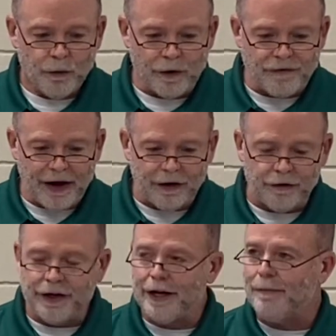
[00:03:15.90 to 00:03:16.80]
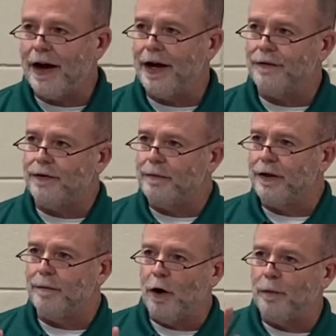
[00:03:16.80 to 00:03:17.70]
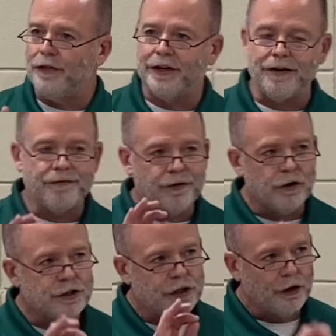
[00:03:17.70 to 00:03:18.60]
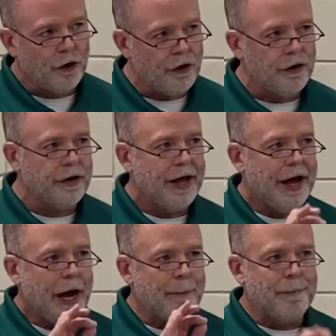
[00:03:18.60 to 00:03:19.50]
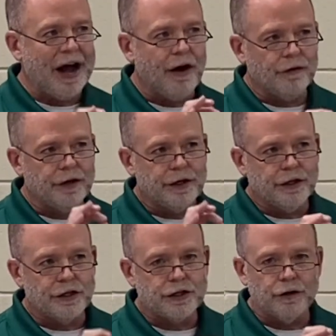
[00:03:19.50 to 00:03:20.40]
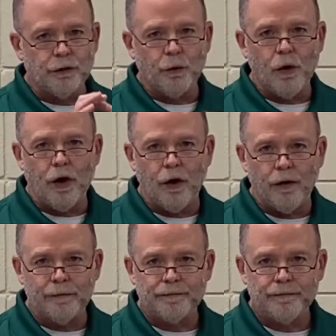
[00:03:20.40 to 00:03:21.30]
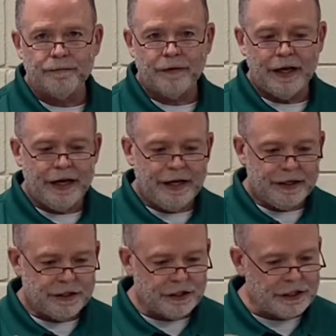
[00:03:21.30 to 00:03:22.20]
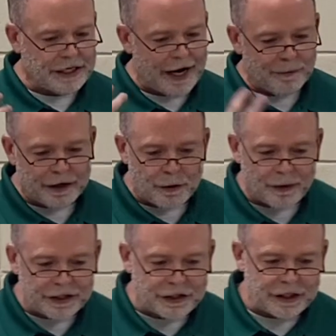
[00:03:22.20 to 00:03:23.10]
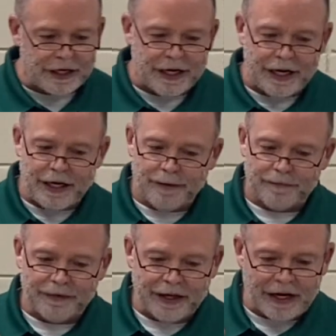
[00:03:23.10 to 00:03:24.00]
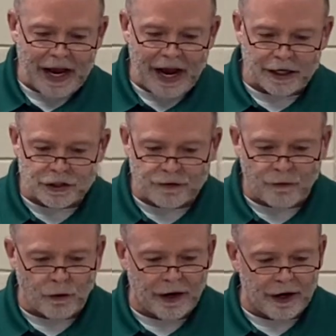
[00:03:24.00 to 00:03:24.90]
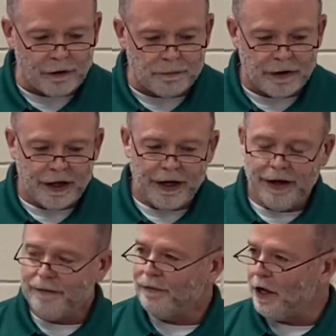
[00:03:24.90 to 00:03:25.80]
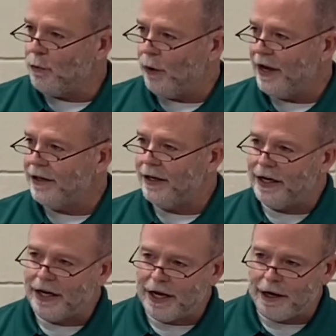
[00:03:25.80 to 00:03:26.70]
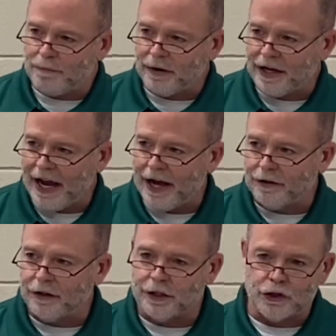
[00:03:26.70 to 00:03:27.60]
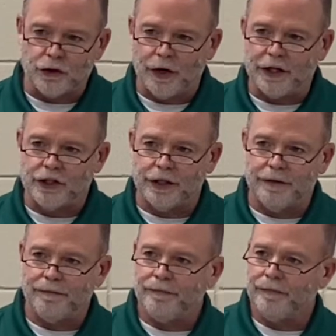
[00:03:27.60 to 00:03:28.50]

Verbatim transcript: We follow Nehemiah from the moment that he first learned about the condition of the wall to the time when he went to the king and he asked for help. He went and he began the construction.